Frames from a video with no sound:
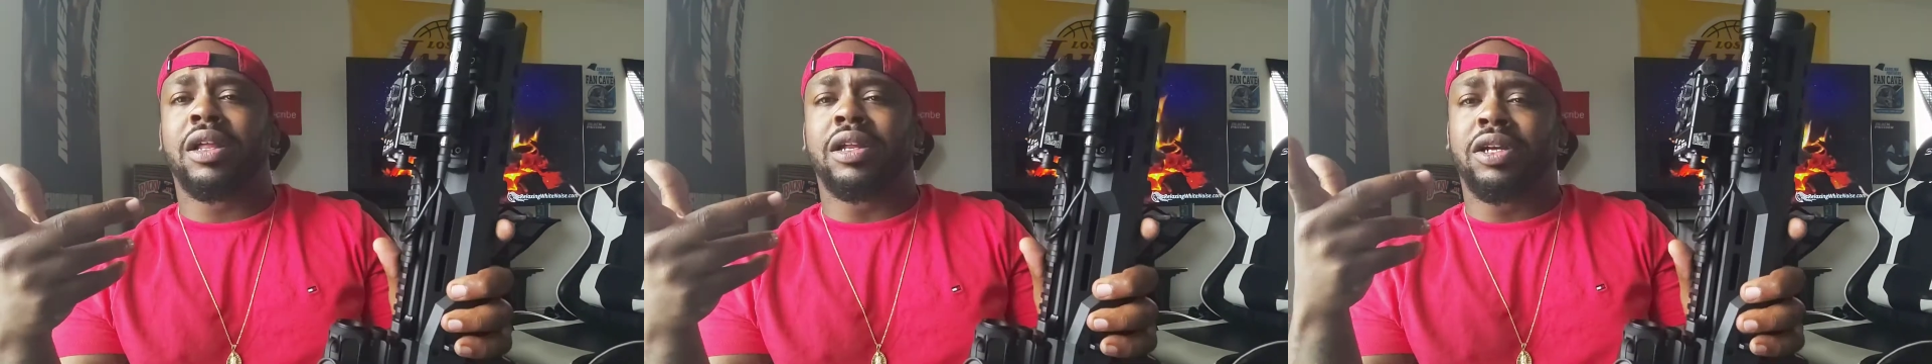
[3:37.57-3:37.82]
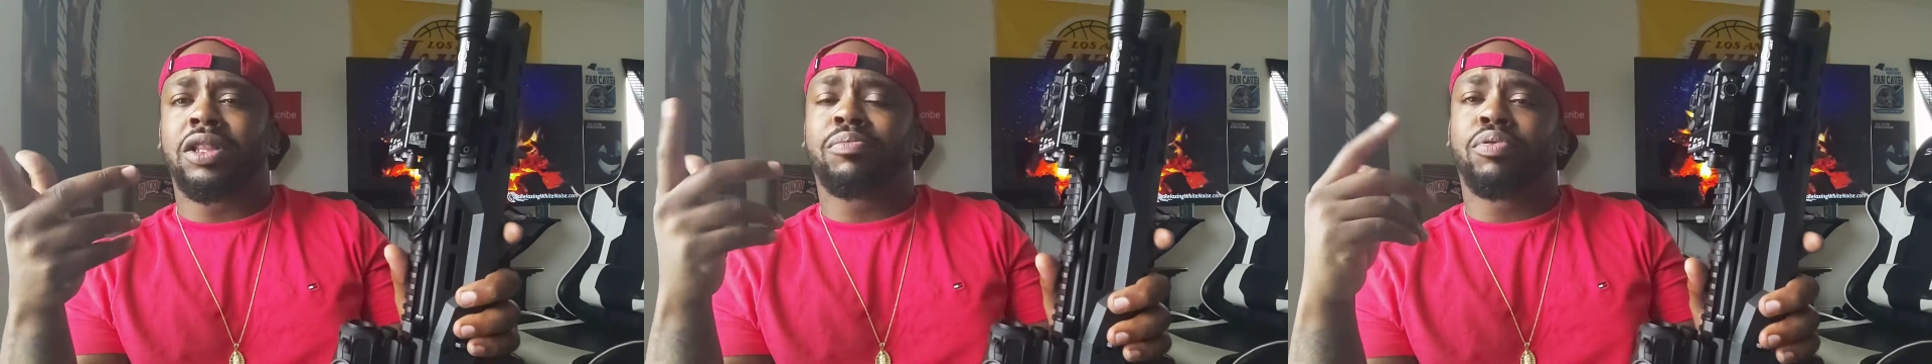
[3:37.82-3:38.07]

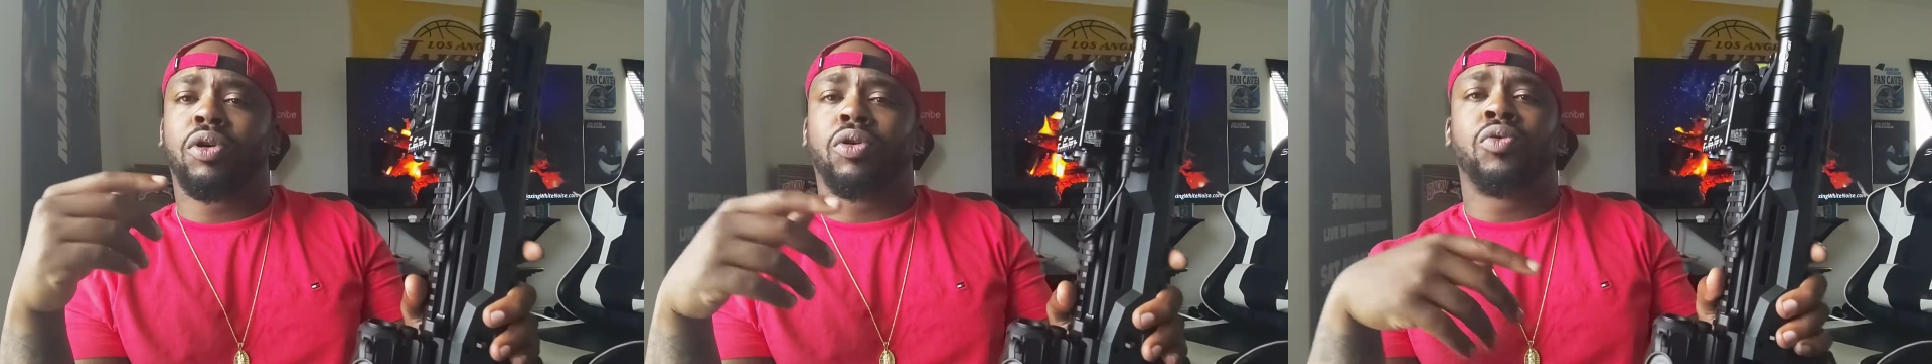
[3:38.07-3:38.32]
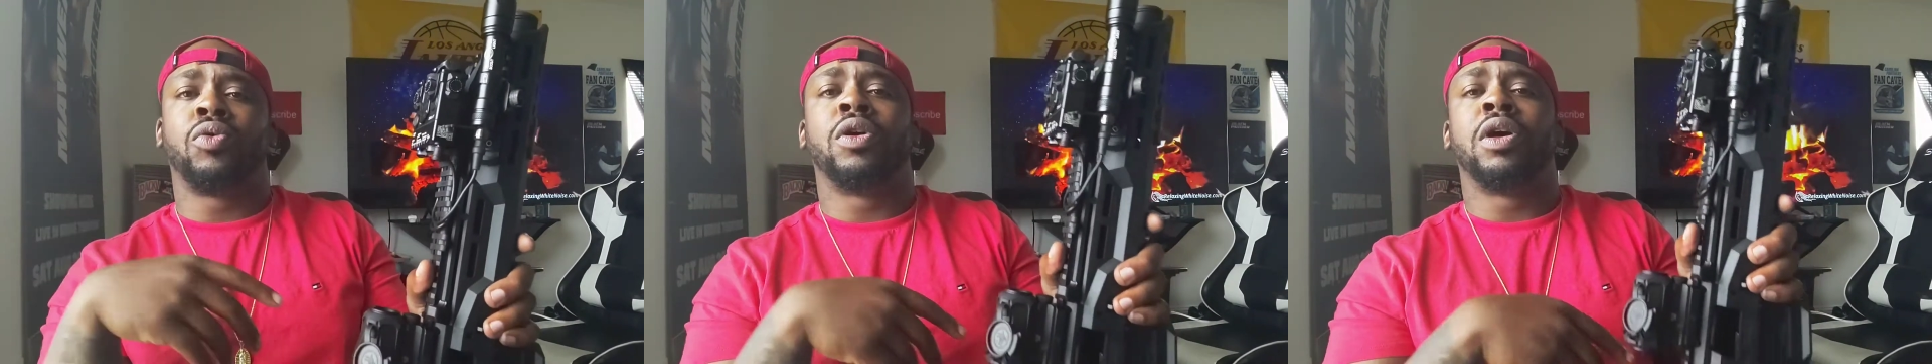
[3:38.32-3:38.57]
Another pro
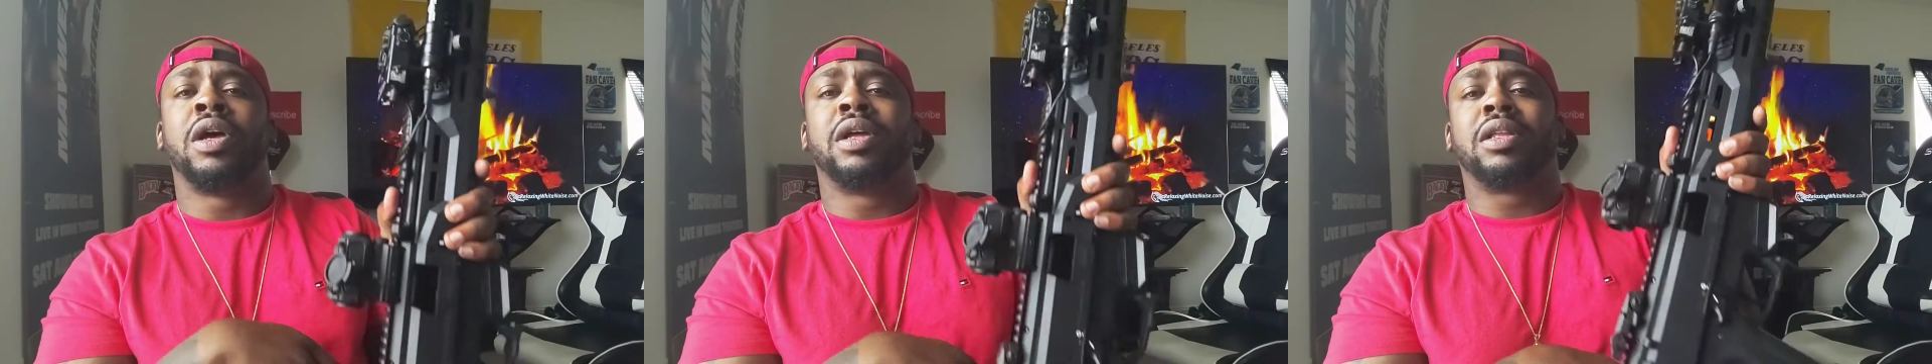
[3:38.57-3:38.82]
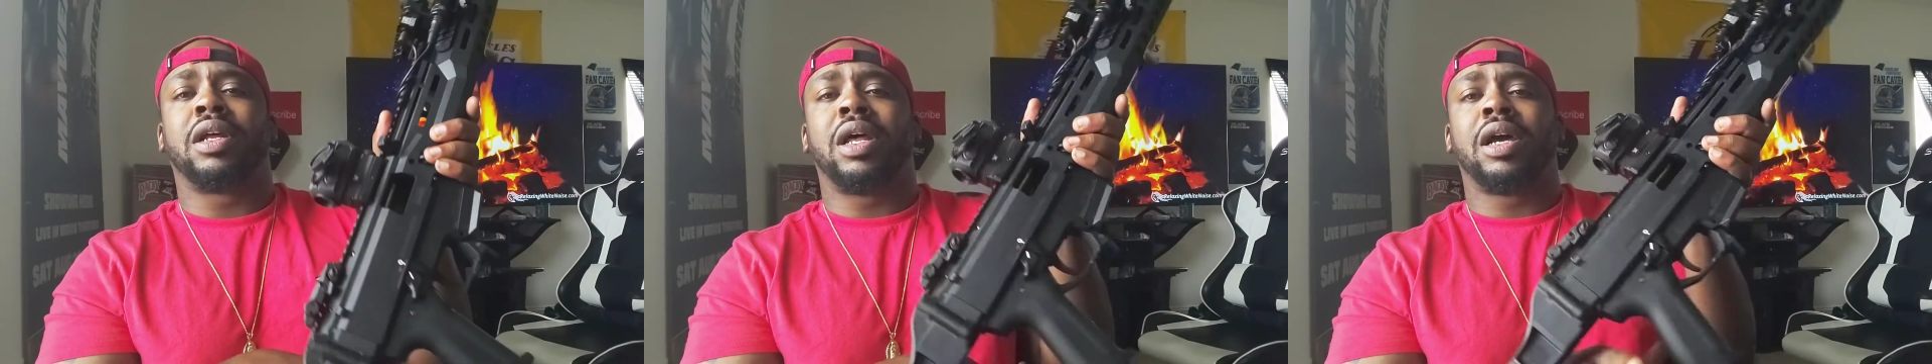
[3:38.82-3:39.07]

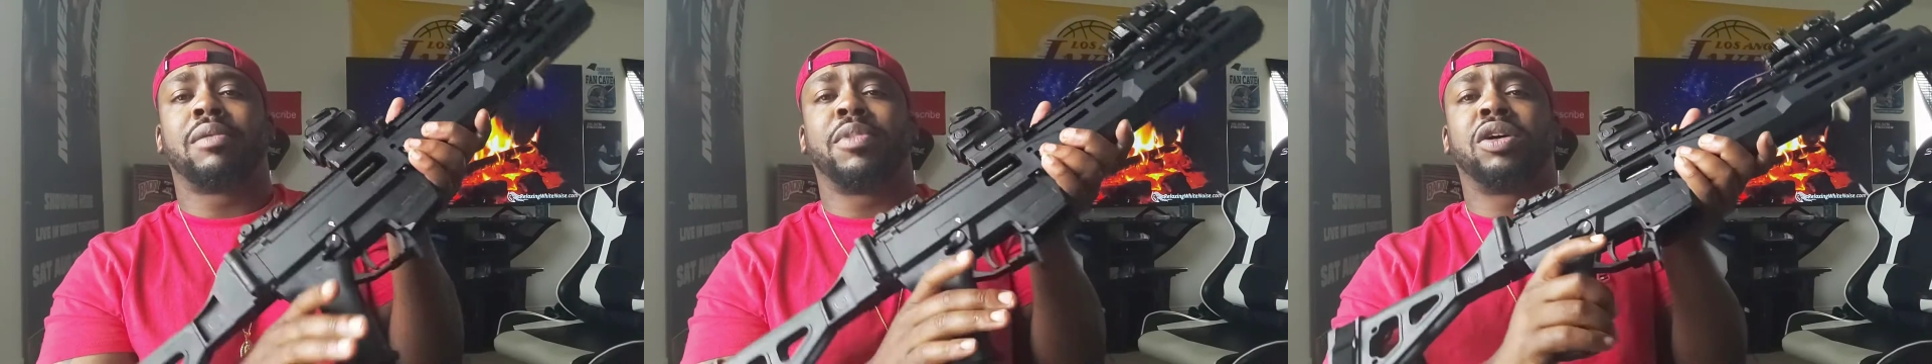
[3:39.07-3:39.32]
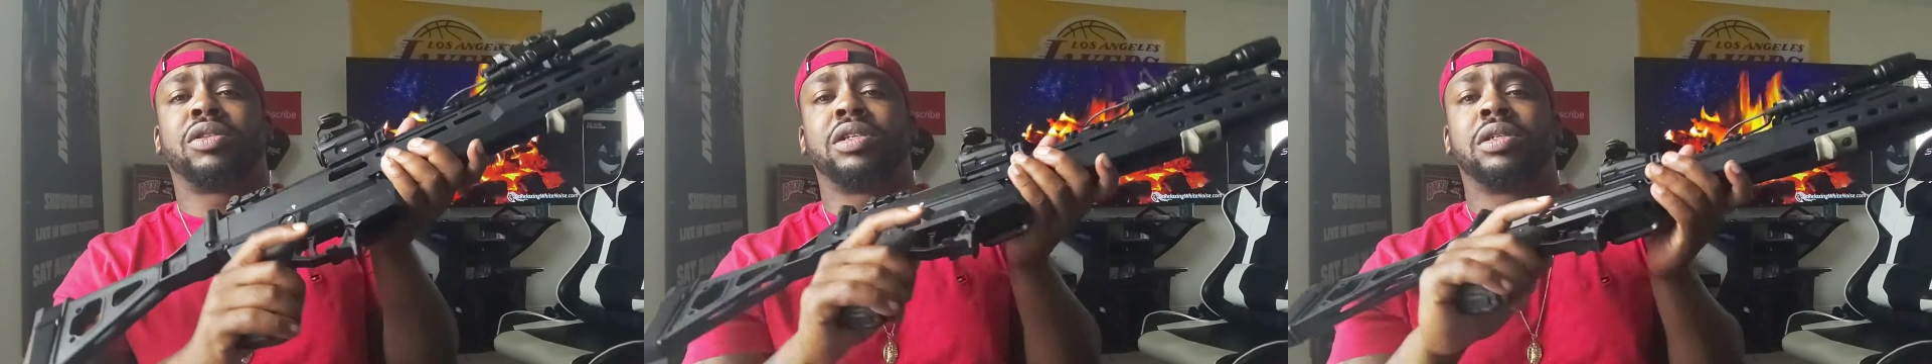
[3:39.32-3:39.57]
that I like
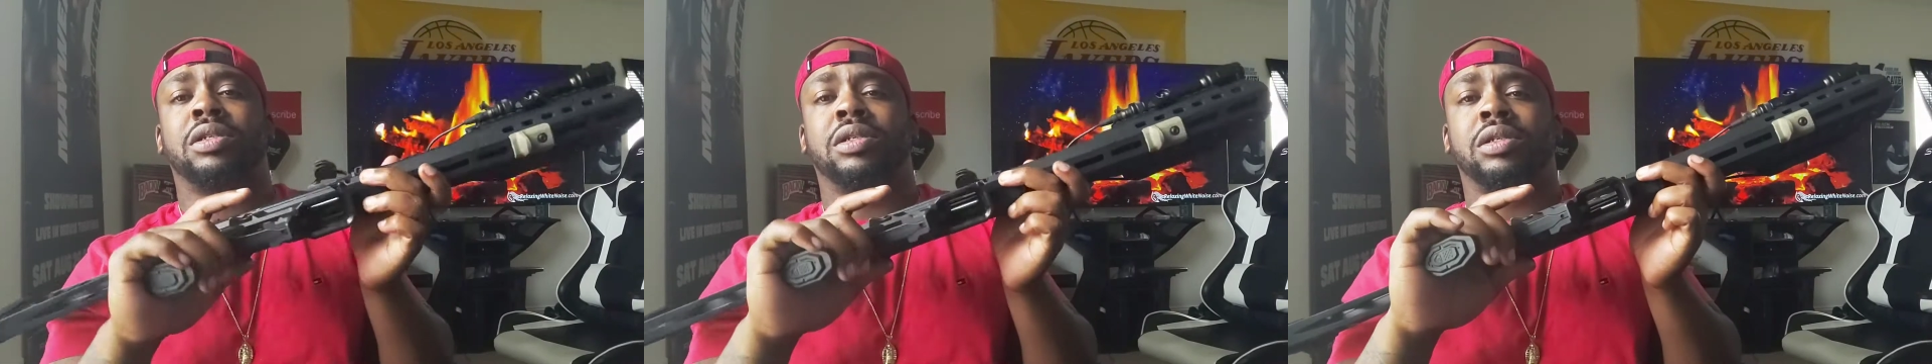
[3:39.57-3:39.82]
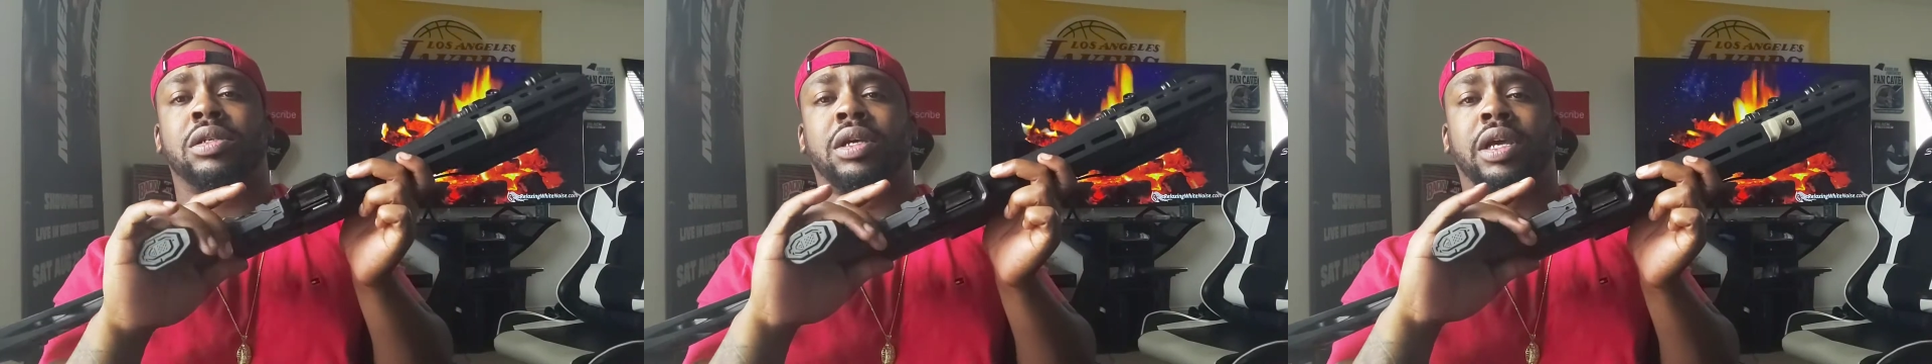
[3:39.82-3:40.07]
about
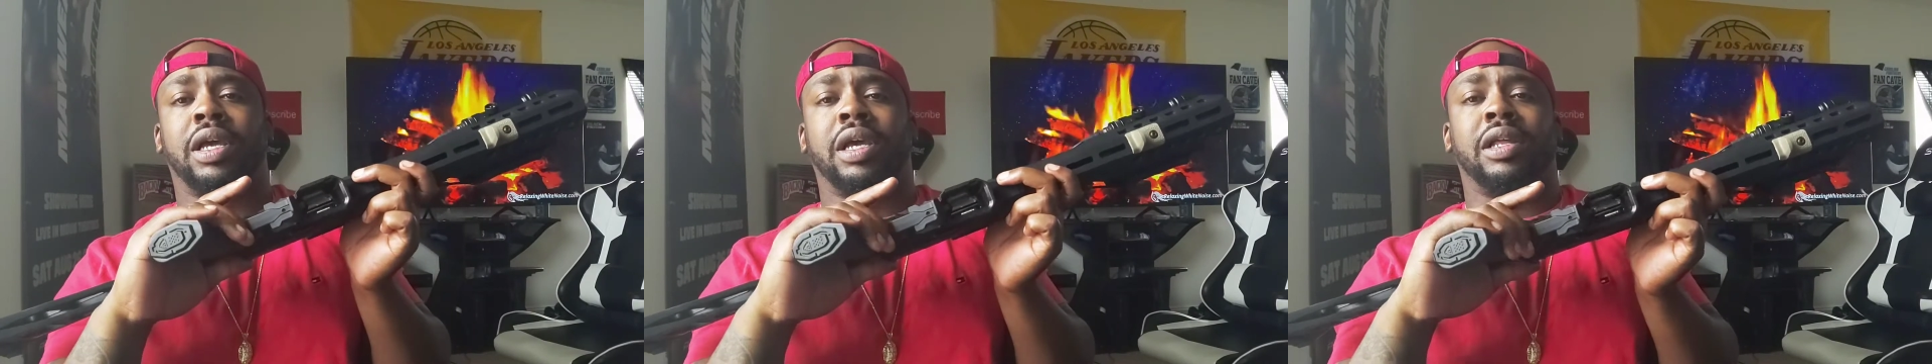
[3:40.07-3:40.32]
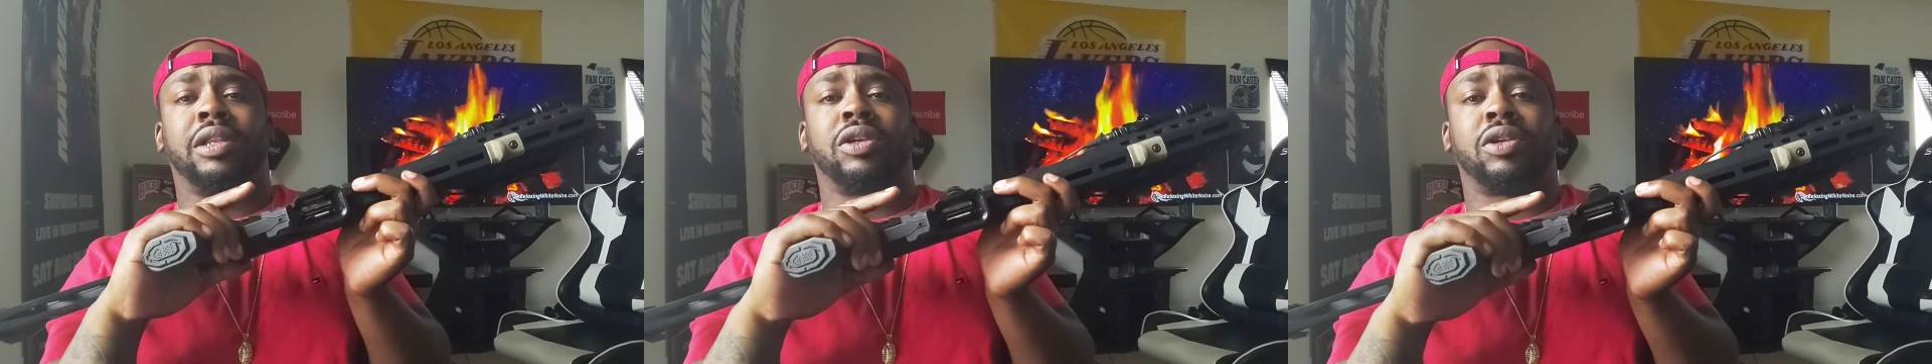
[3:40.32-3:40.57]
this,
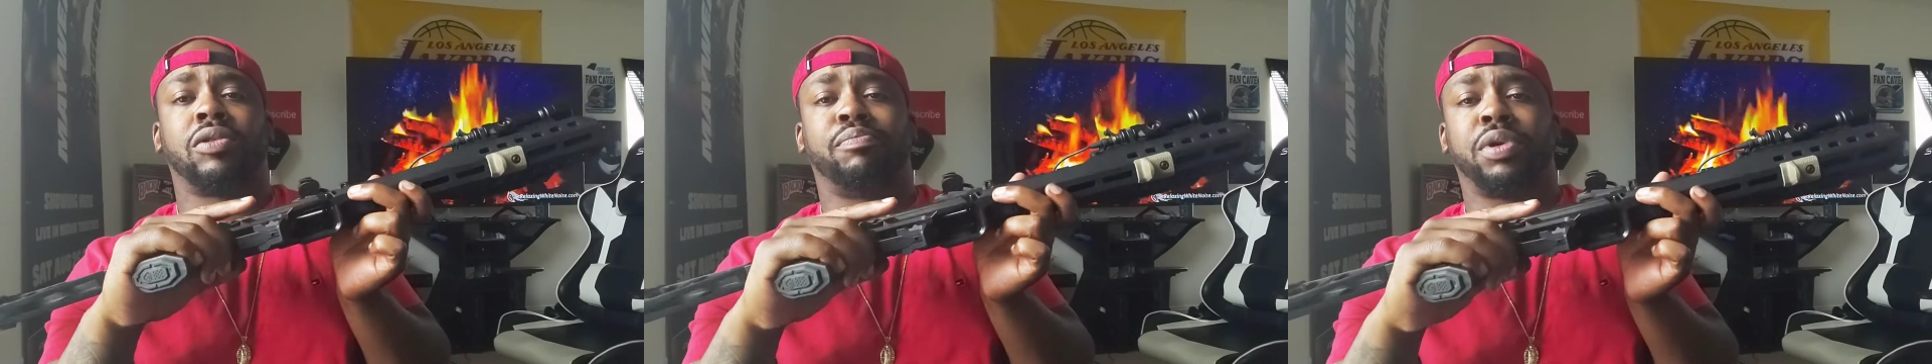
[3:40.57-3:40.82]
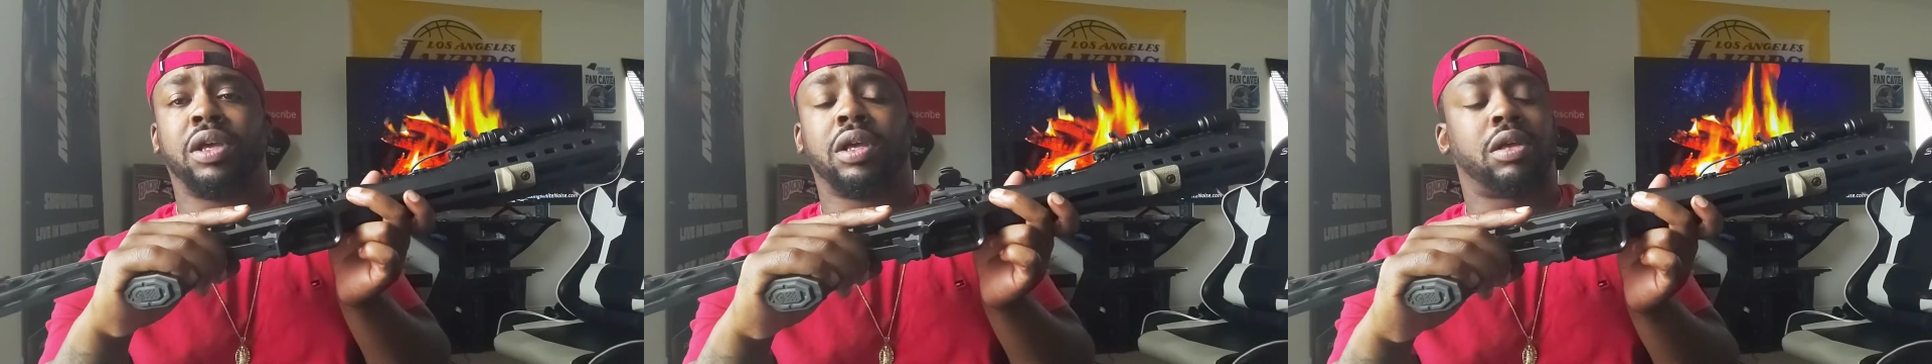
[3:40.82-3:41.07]
and
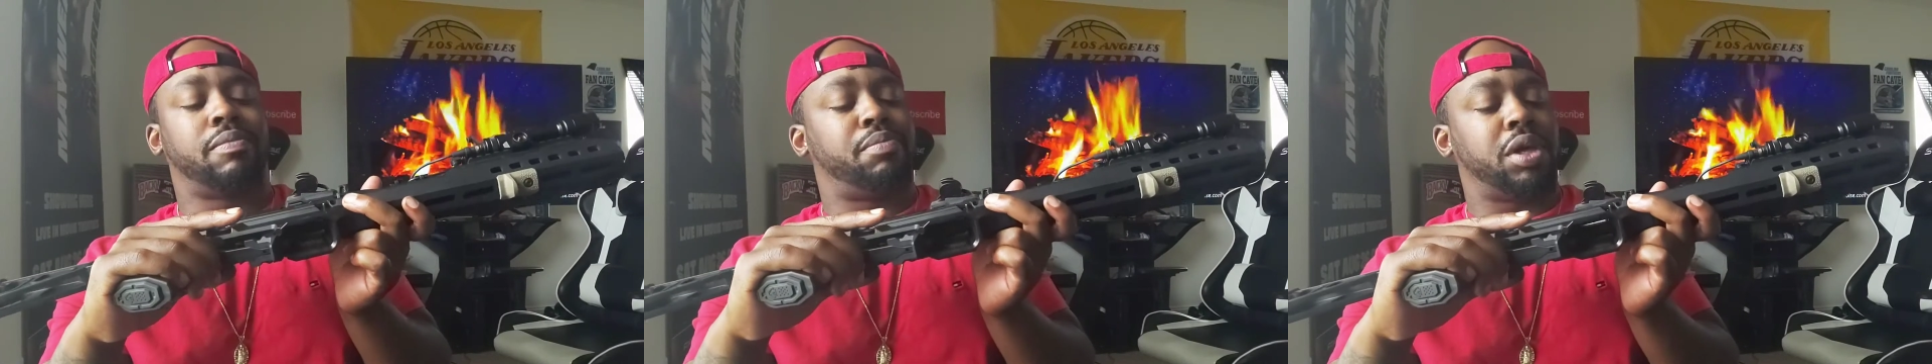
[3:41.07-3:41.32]
big